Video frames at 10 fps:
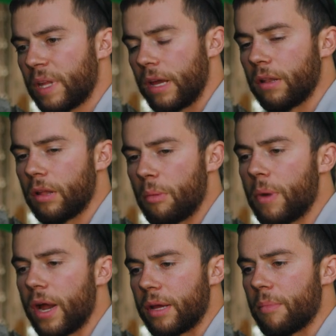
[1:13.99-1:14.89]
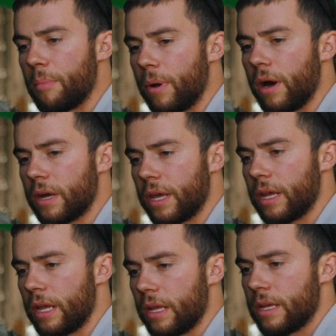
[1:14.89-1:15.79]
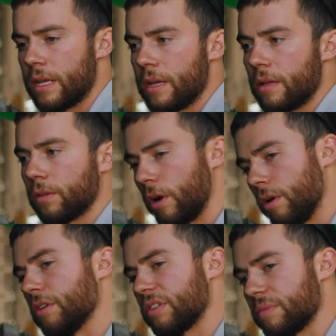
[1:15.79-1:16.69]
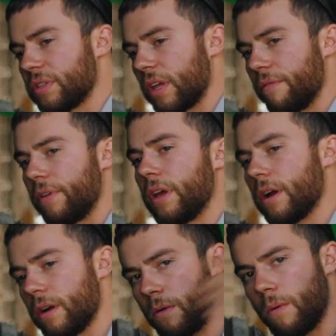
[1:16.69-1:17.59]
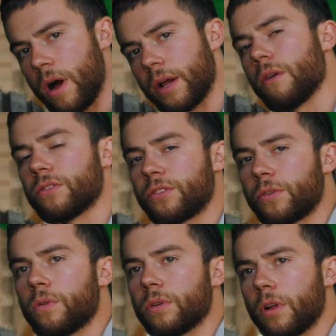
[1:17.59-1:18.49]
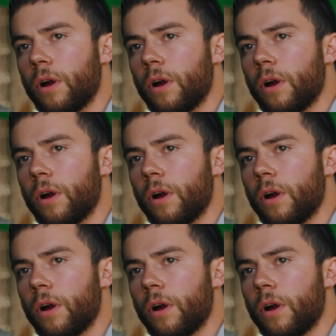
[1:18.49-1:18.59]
Getting a little money in my pocket, learning some stuff here, why going to school and